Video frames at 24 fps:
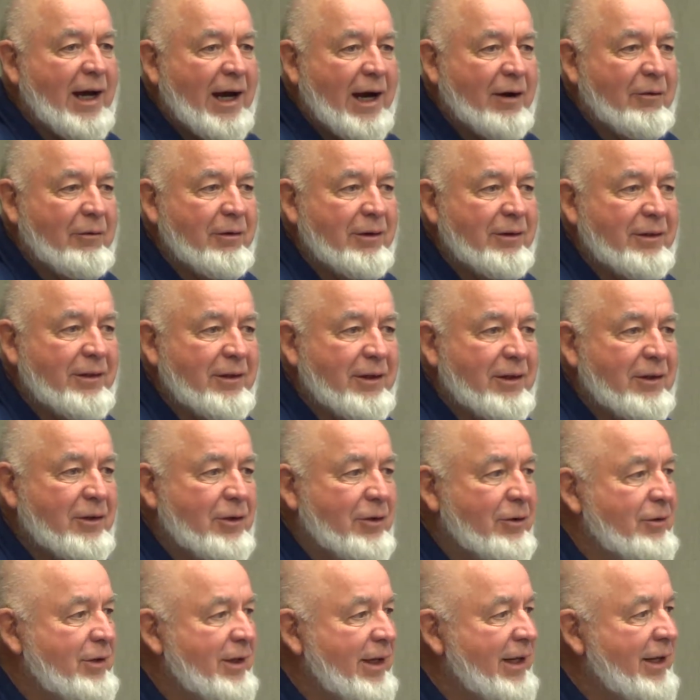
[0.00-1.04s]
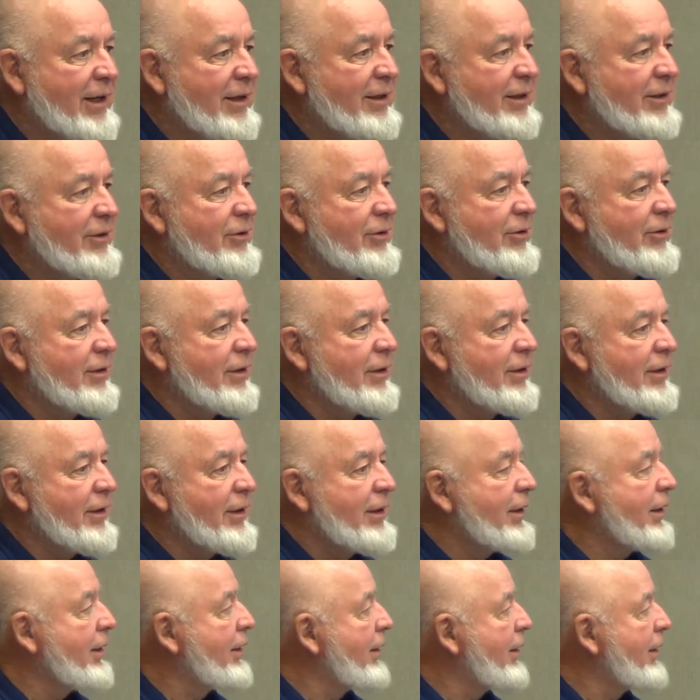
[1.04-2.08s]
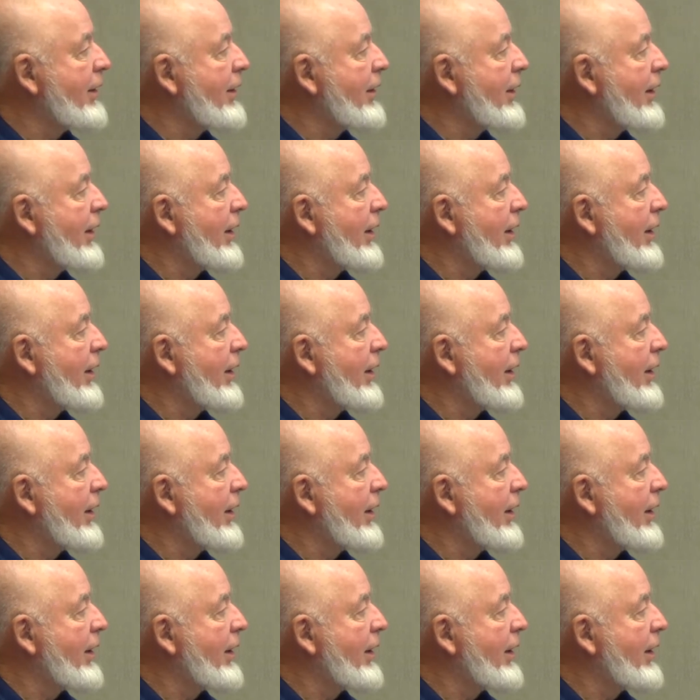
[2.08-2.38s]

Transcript: hour they'll go down into the thing,